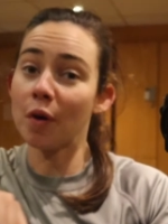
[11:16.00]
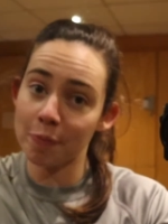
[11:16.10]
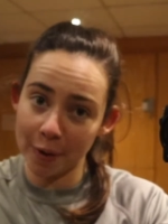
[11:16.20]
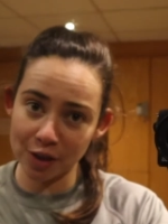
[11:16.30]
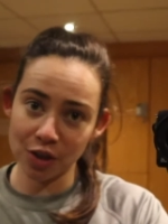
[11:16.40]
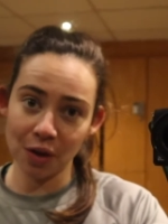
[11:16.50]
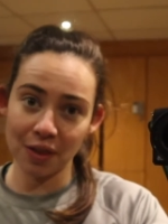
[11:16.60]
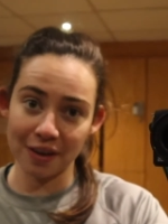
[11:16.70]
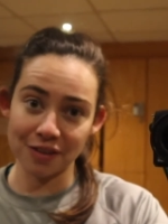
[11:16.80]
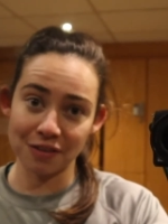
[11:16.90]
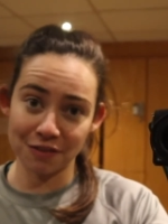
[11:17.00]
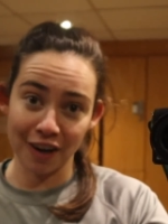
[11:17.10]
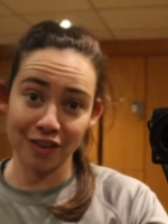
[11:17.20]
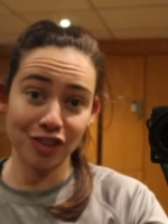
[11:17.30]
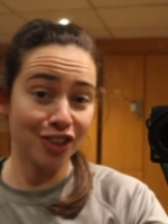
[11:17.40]
We've burnt
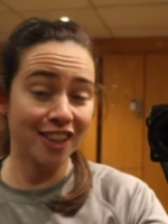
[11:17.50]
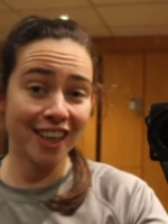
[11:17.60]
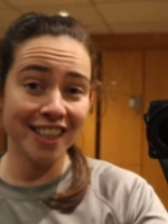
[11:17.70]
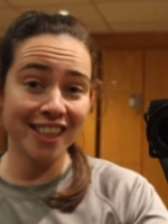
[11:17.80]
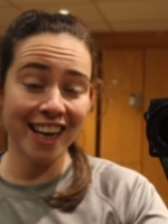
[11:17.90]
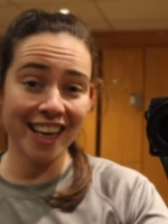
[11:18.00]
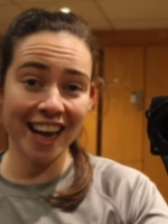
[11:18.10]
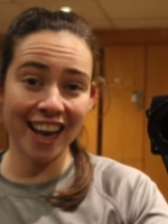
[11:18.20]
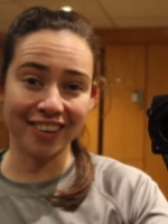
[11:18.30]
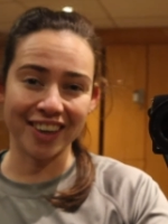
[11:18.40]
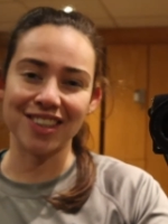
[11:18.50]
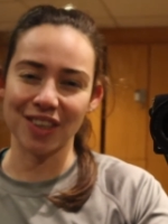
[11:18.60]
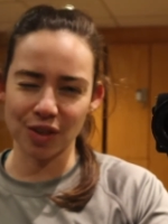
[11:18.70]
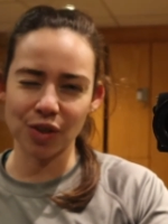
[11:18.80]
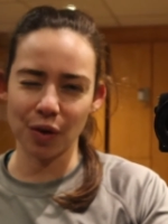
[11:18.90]
2,599 calories,
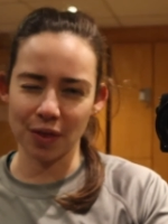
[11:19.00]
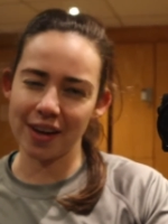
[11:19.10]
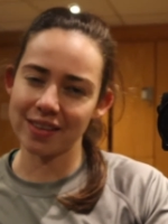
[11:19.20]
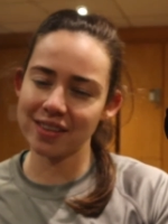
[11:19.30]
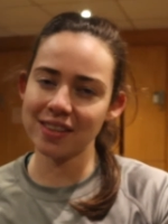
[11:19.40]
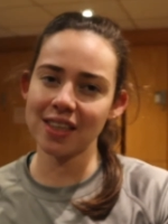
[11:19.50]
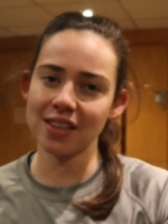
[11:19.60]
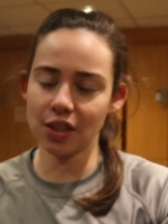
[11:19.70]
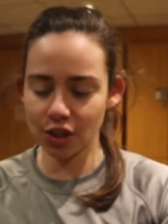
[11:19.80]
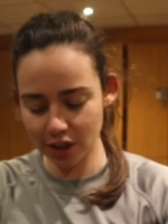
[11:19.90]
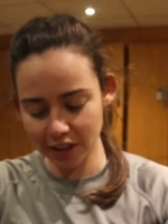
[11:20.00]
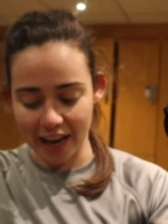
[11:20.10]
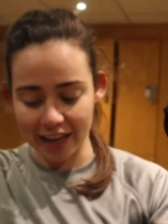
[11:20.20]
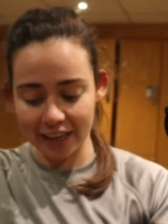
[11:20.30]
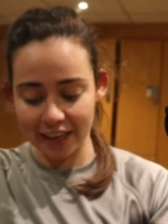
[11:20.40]
so 2,600,
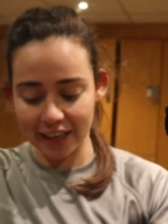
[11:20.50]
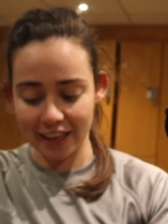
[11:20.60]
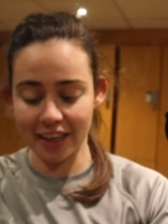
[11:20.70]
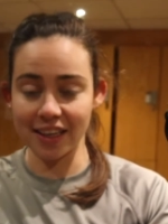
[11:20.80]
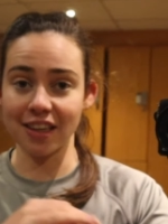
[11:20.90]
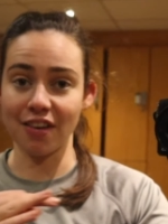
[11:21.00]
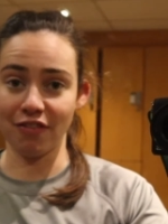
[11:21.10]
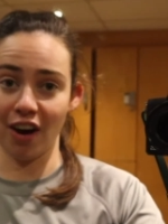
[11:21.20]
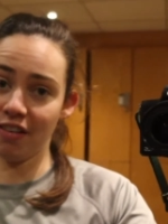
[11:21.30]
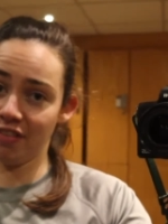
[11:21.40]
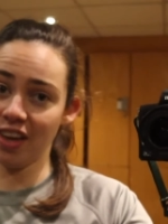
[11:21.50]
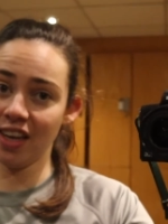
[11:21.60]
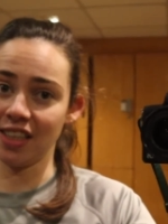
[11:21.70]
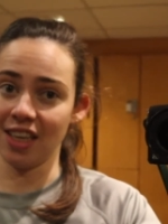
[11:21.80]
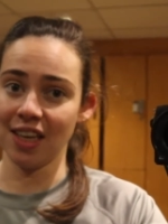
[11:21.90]
and it is
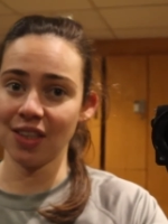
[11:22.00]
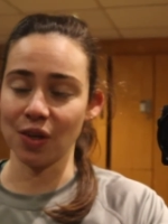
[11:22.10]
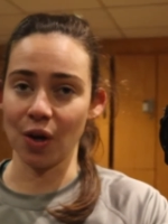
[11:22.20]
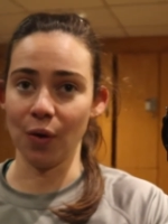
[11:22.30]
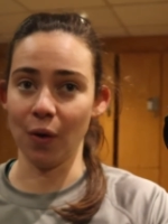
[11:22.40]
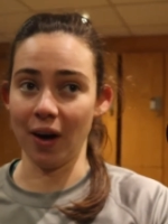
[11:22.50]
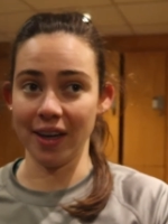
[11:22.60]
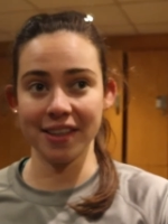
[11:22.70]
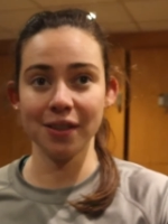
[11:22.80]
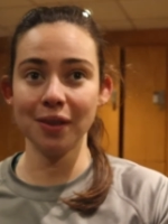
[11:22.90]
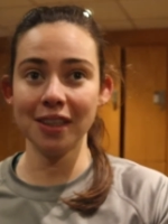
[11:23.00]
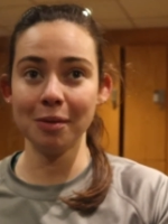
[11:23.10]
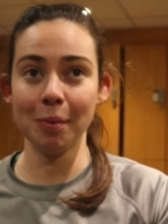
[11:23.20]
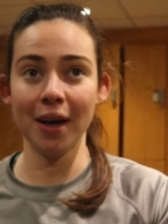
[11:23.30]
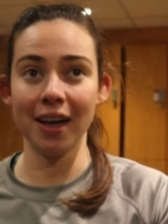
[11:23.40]
5.30, so I still need
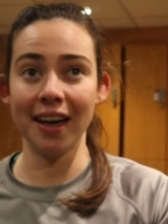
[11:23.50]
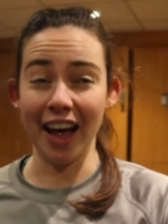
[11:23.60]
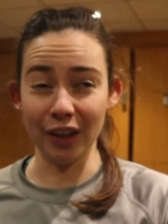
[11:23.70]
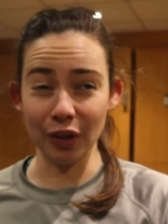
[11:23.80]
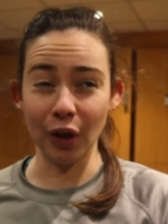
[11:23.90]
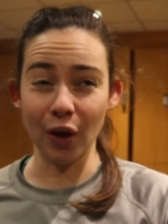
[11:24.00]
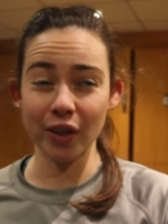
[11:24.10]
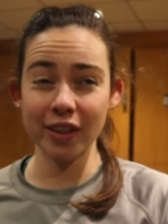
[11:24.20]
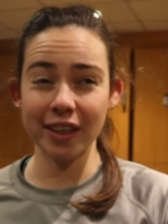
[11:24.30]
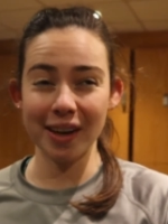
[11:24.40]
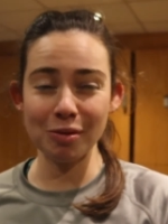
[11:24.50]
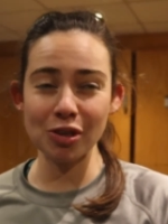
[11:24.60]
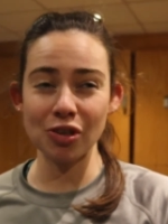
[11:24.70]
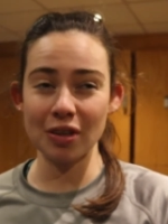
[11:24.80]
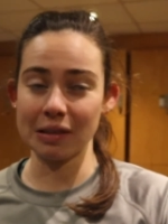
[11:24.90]
to burn a lot. Let me
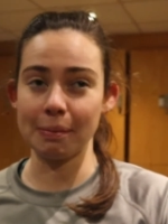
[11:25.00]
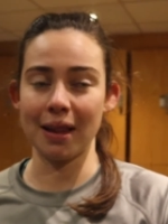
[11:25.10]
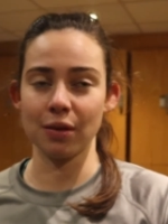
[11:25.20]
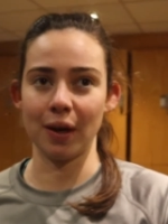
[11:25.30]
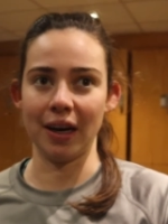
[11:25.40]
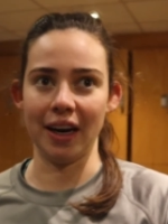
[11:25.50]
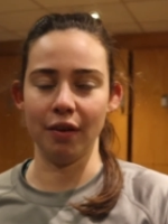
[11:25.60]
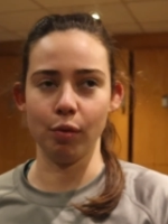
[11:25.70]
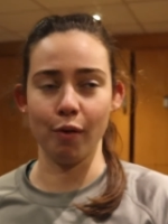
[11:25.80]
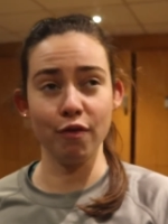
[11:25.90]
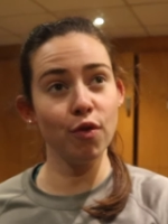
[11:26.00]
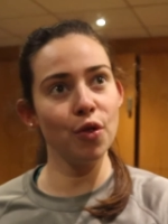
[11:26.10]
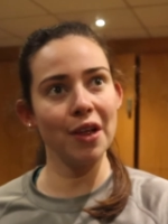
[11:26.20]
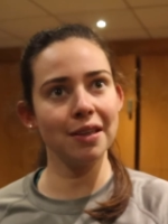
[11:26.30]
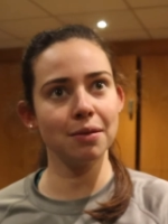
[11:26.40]
just do this math quickly. If we want
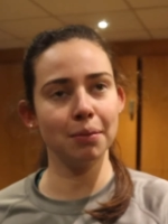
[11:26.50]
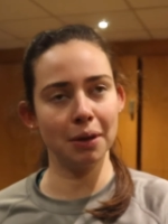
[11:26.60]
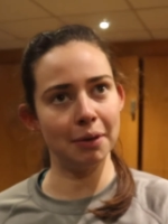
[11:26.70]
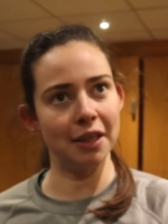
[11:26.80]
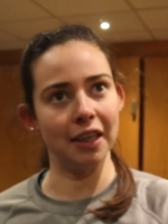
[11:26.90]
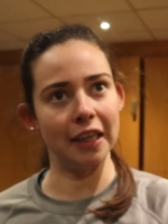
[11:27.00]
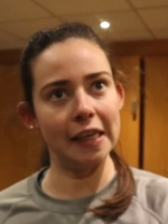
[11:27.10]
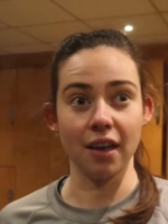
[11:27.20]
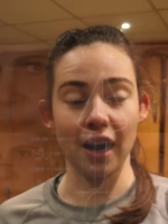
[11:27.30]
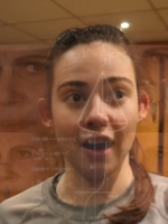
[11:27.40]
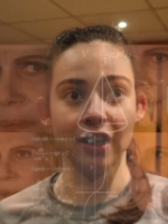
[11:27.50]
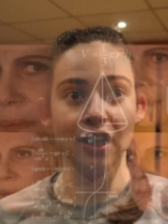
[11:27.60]
4,000 by midnight, so I